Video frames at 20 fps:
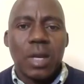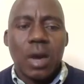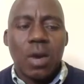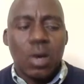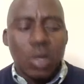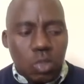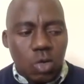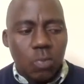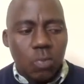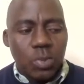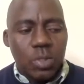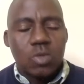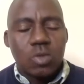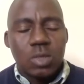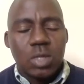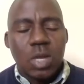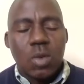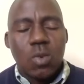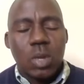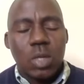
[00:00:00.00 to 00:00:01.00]
our topic
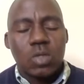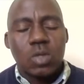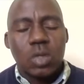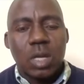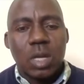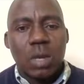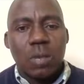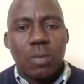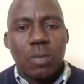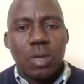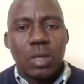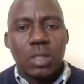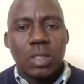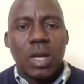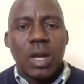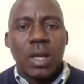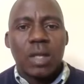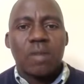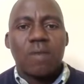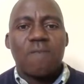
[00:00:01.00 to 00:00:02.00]
today, we are talking about,
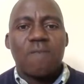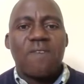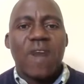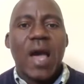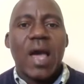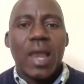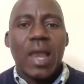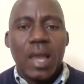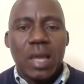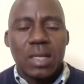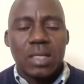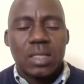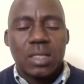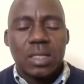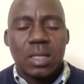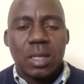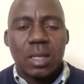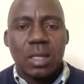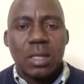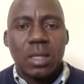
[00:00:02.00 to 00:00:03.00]
you know,
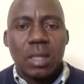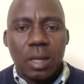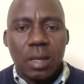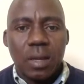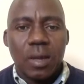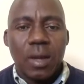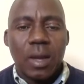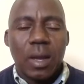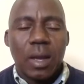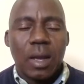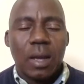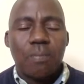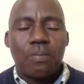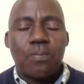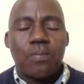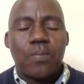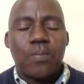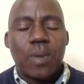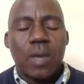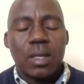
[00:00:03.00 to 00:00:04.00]
violence in the
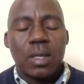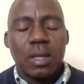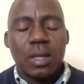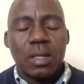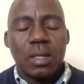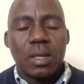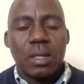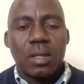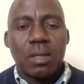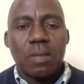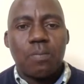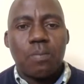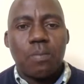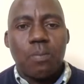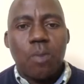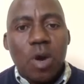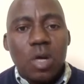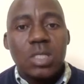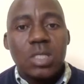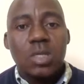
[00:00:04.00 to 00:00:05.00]

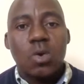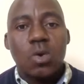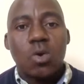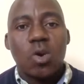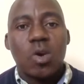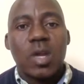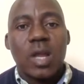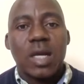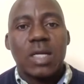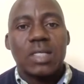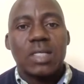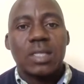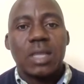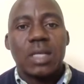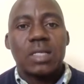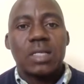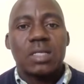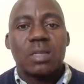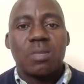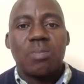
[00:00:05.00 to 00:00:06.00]
post-colonial
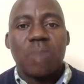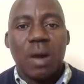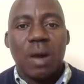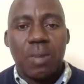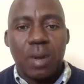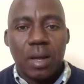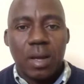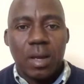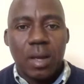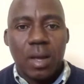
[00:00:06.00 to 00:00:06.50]
state Zimbabwe.